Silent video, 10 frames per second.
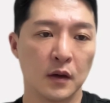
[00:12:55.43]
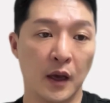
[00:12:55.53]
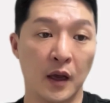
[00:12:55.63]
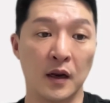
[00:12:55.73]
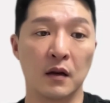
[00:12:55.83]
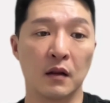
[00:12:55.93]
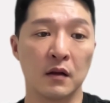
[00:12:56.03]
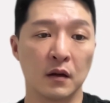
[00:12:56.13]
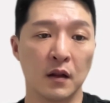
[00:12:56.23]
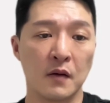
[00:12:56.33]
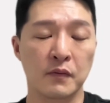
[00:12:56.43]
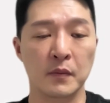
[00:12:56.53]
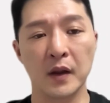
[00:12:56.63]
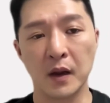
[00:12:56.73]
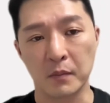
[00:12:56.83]
and I learned a lot
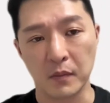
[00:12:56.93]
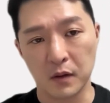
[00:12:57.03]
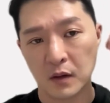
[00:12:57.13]
from them.